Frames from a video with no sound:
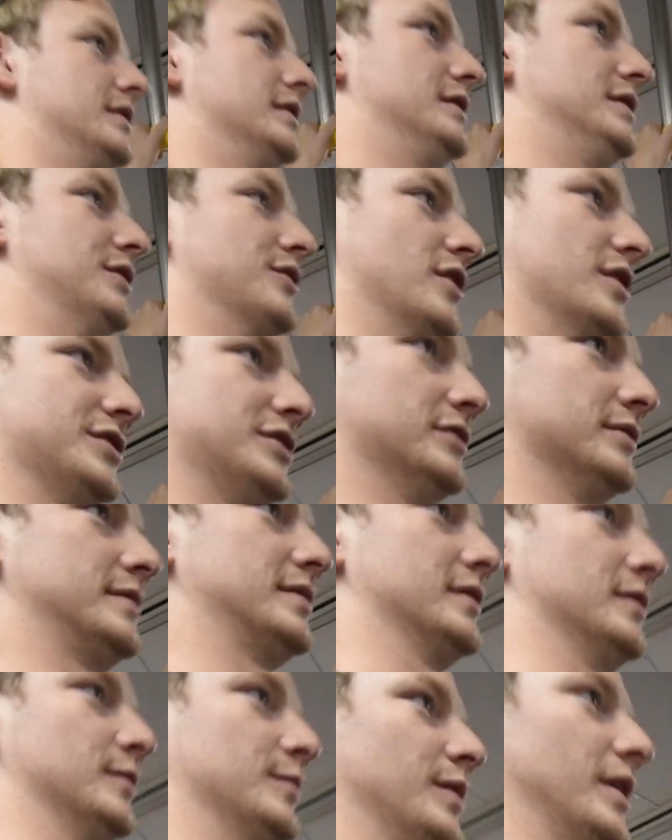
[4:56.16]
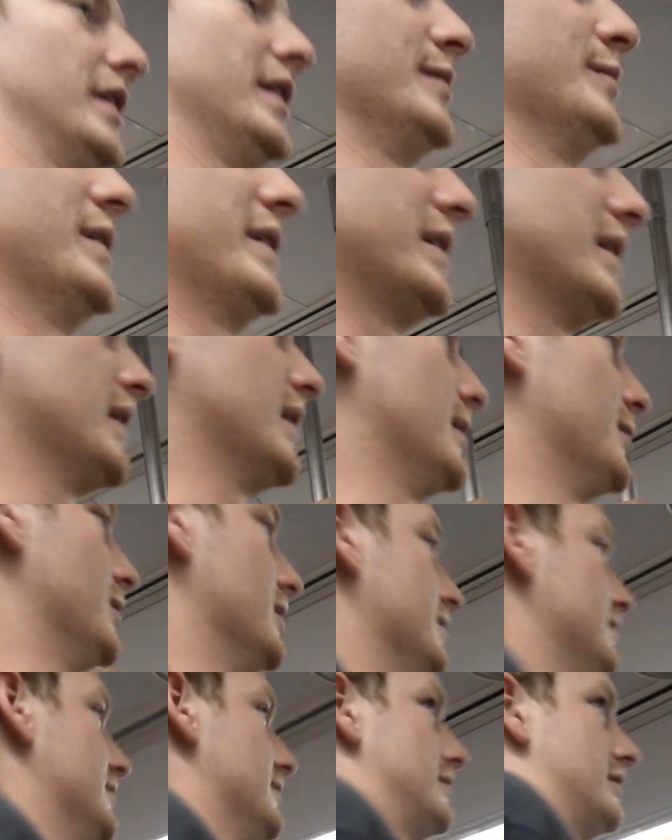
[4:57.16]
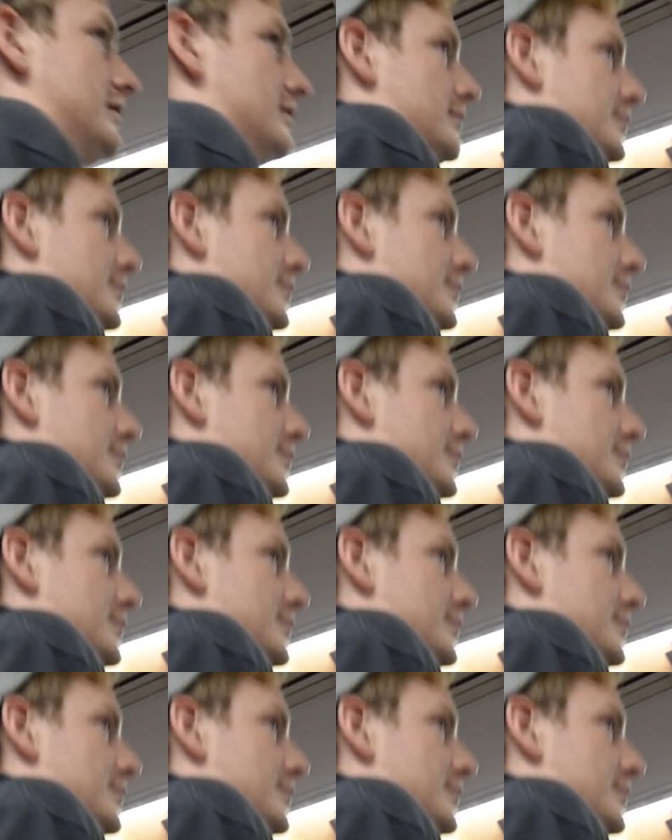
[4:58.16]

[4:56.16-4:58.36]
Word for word: You're on YouTube, right? I'm like, yeah, I'm on YouTube,